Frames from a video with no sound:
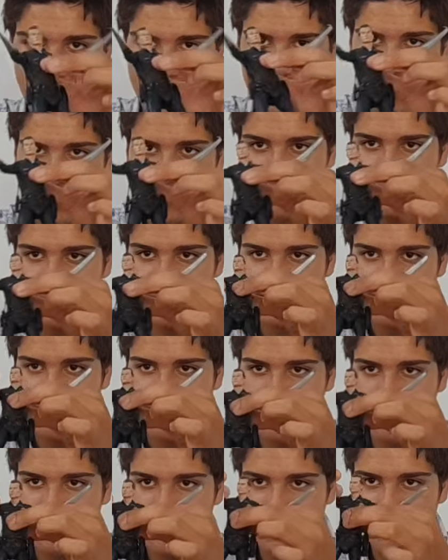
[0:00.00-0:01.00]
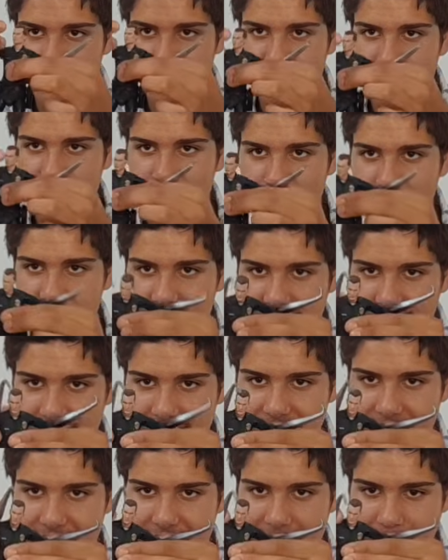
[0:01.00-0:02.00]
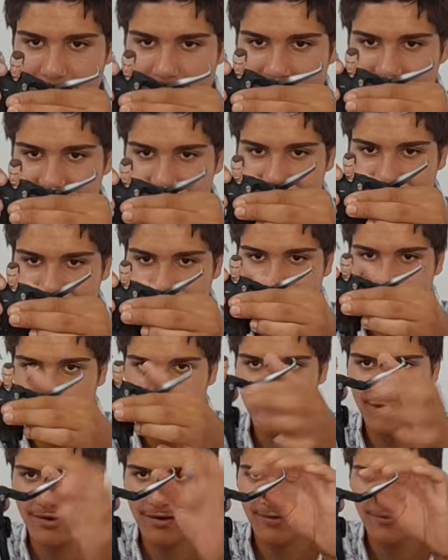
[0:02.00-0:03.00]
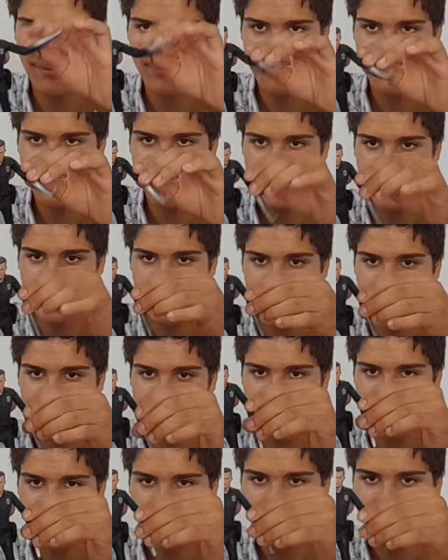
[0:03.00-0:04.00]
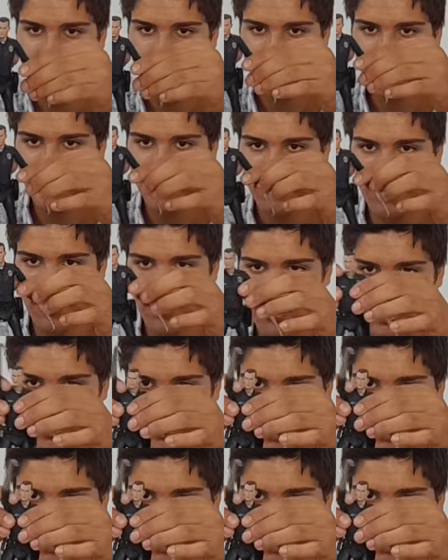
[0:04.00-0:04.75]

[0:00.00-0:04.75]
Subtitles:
and then he also kind of hooks onto the back of the car while the